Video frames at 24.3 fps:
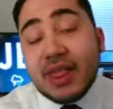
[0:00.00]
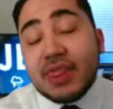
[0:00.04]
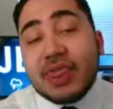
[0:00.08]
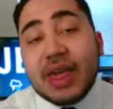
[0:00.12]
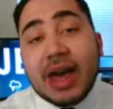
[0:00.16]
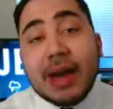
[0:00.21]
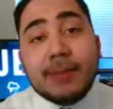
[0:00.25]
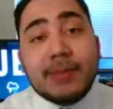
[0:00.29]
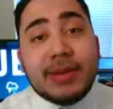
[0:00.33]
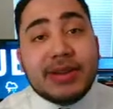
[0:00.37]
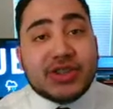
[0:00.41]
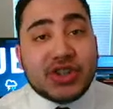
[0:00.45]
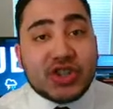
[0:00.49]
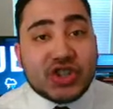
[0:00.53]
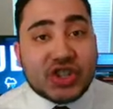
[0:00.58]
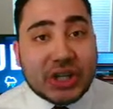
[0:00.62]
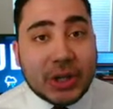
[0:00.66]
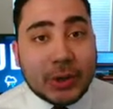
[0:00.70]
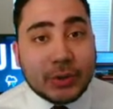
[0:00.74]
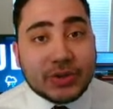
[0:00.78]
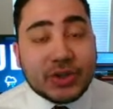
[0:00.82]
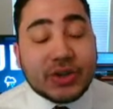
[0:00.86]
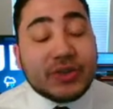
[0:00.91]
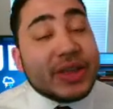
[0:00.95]
That means a
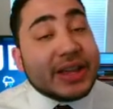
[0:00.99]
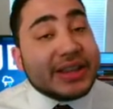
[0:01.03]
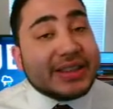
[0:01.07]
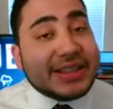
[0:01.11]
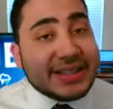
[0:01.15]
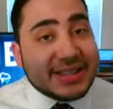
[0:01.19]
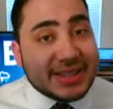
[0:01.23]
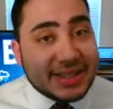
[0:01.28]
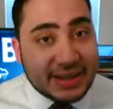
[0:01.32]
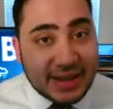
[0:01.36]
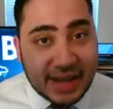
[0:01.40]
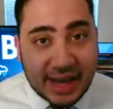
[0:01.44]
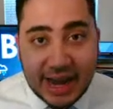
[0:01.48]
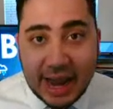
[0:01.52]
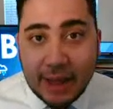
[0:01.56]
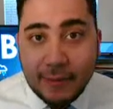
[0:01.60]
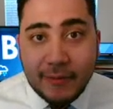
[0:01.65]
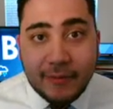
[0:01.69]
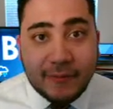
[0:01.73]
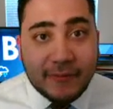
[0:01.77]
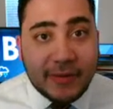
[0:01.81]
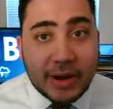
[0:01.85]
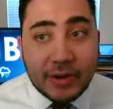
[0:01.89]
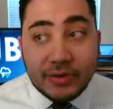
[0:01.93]
shelter that does not
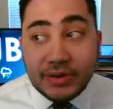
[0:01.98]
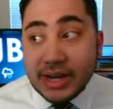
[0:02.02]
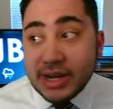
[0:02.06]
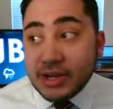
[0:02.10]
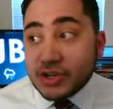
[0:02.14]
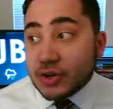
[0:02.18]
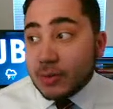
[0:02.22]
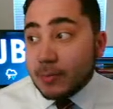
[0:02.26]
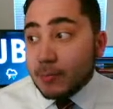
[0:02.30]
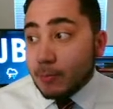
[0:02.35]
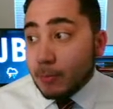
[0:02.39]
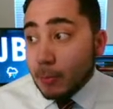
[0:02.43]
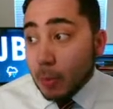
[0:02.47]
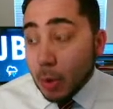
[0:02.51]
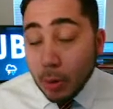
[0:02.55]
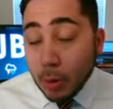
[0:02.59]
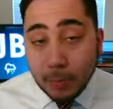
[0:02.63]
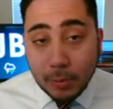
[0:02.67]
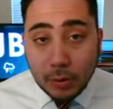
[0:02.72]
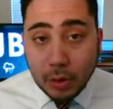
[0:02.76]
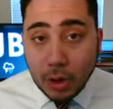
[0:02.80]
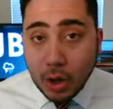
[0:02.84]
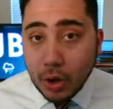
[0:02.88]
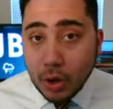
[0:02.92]
have a foundation.
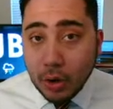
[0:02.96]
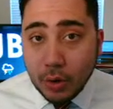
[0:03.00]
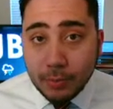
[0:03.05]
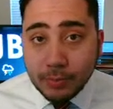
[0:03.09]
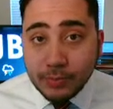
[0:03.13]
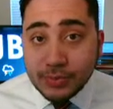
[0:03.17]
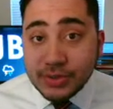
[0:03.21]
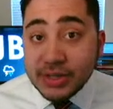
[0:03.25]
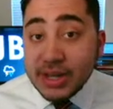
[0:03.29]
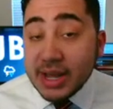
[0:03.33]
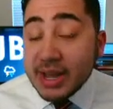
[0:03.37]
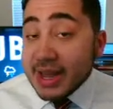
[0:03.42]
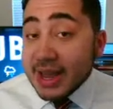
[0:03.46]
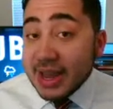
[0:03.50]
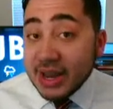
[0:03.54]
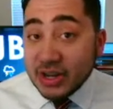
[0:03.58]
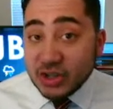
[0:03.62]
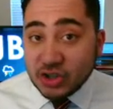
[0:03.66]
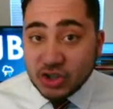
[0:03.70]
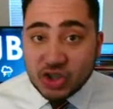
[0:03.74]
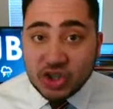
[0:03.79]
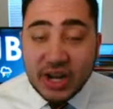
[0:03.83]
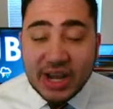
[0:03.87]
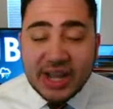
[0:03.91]
Mobile homes
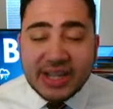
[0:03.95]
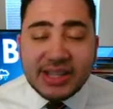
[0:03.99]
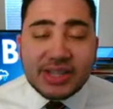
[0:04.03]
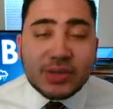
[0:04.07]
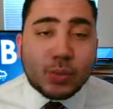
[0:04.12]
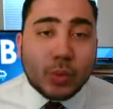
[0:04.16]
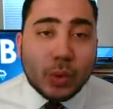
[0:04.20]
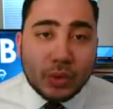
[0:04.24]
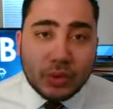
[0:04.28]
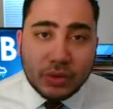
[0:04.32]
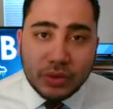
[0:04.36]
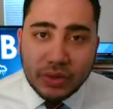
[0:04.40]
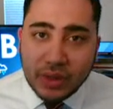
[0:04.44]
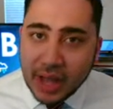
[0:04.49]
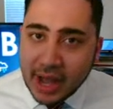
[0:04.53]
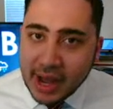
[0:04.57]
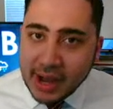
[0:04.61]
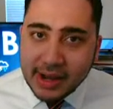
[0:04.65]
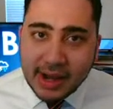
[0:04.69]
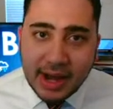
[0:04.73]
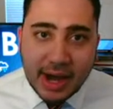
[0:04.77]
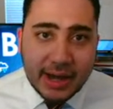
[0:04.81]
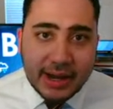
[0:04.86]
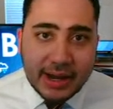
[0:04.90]
and sheds will
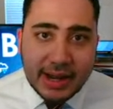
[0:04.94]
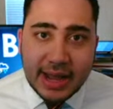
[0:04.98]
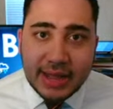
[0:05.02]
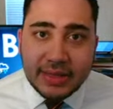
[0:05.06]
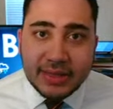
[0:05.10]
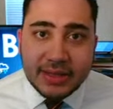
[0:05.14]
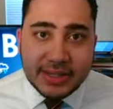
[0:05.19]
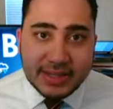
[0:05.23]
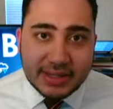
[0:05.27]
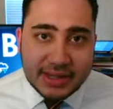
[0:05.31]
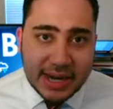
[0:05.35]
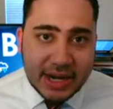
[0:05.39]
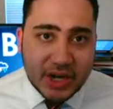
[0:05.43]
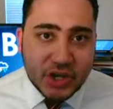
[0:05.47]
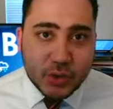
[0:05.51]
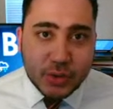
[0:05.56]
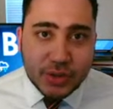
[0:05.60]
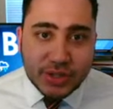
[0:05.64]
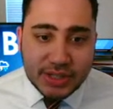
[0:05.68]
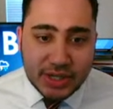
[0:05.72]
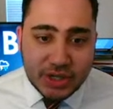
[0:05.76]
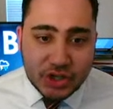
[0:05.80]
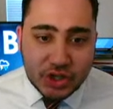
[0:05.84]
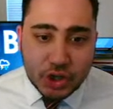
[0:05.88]
not cut it in this
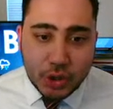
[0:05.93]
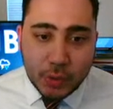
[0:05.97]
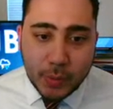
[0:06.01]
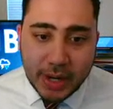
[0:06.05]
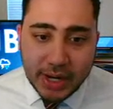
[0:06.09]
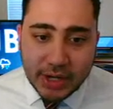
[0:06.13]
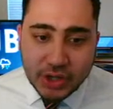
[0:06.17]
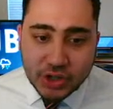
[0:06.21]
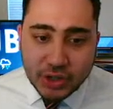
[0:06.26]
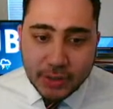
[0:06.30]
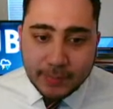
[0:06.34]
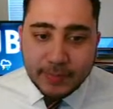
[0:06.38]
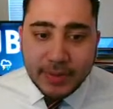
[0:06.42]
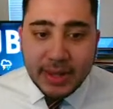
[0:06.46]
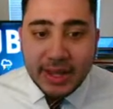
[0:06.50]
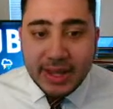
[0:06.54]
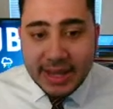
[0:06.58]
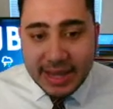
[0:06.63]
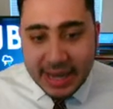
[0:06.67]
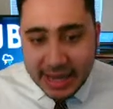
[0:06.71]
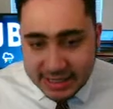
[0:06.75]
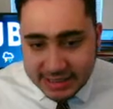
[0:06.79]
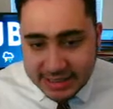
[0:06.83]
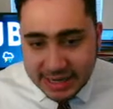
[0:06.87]
dangerous situation.
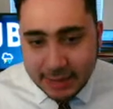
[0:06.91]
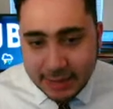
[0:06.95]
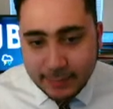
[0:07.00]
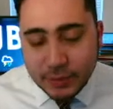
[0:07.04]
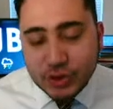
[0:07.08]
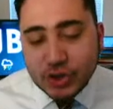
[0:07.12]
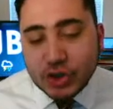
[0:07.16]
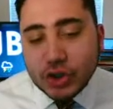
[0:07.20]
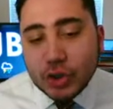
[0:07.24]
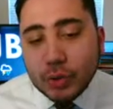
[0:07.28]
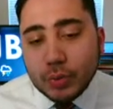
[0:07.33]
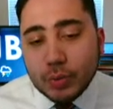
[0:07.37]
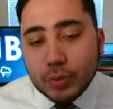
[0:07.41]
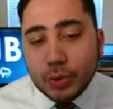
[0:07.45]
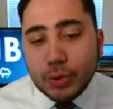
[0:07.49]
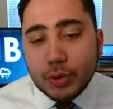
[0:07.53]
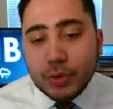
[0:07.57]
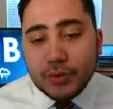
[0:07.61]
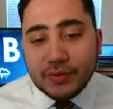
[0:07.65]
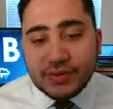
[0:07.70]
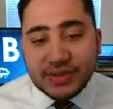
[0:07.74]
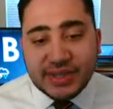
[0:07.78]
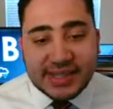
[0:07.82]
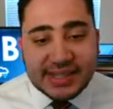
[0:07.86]
Damage to
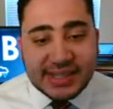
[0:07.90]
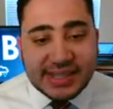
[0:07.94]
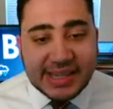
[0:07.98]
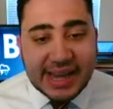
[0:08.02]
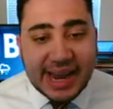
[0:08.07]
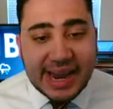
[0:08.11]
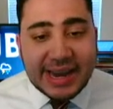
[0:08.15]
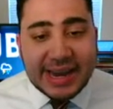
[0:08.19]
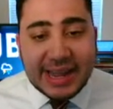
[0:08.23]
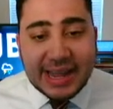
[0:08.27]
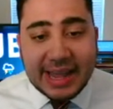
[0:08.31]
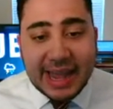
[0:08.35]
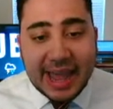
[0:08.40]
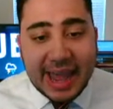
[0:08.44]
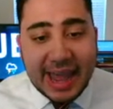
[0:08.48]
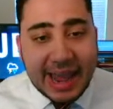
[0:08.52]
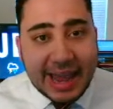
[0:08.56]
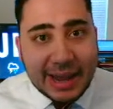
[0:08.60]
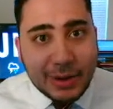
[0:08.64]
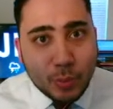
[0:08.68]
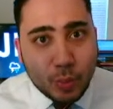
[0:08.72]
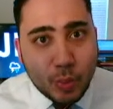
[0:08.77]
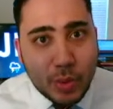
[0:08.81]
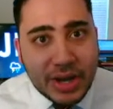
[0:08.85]
roofs, siding,
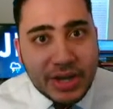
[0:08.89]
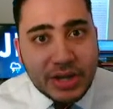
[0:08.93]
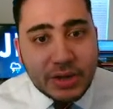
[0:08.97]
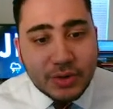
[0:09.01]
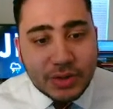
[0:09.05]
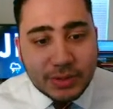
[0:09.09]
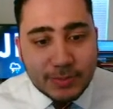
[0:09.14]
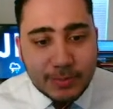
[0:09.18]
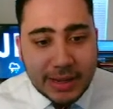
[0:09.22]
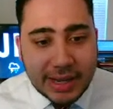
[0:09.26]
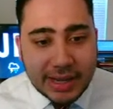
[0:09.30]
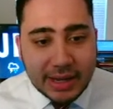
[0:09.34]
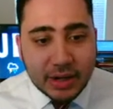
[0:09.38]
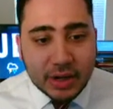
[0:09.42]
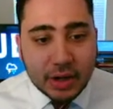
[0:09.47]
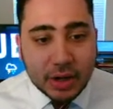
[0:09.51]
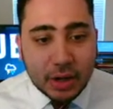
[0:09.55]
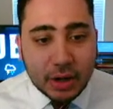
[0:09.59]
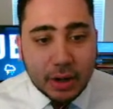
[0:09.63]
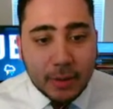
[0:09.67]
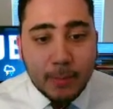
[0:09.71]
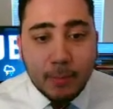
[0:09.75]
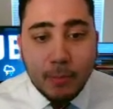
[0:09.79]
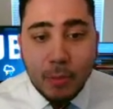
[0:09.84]
and windows may
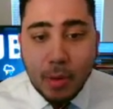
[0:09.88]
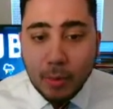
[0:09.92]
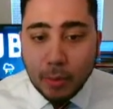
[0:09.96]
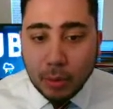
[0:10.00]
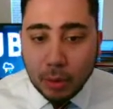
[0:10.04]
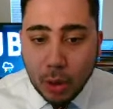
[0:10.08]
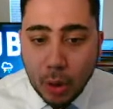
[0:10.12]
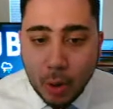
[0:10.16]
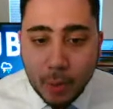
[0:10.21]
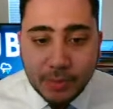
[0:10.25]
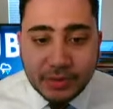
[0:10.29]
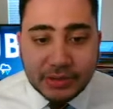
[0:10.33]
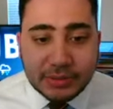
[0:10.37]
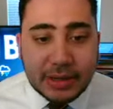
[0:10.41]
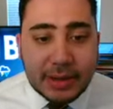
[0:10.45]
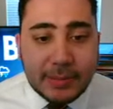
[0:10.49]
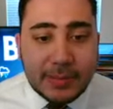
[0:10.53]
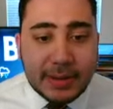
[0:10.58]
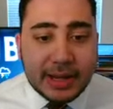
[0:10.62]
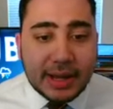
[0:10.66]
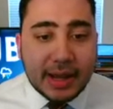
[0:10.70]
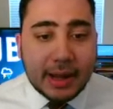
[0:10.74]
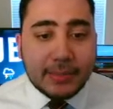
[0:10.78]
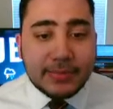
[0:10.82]
occur. Mobile homes may
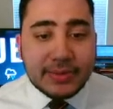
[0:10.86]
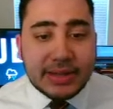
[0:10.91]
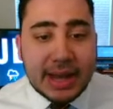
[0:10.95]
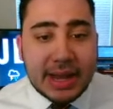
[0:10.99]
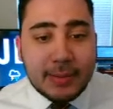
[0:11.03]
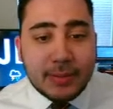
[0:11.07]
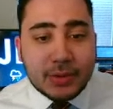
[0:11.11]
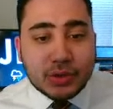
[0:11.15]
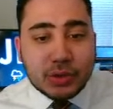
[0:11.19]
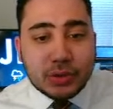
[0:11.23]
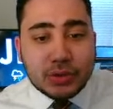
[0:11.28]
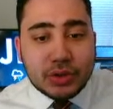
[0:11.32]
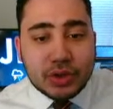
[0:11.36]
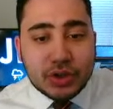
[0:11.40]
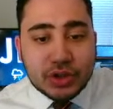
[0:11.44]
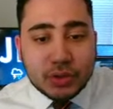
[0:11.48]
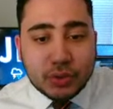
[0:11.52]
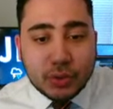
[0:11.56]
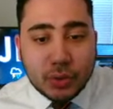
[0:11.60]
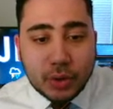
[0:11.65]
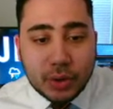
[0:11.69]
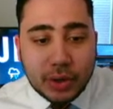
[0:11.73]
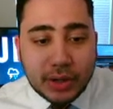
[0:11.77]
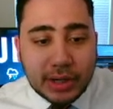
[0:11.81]
become damaged or
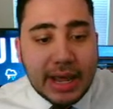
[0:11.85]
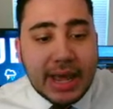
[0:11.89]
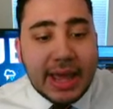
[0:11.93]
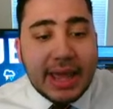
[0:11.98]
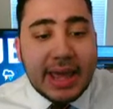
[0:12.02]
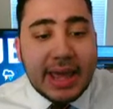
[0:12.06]
destroyed,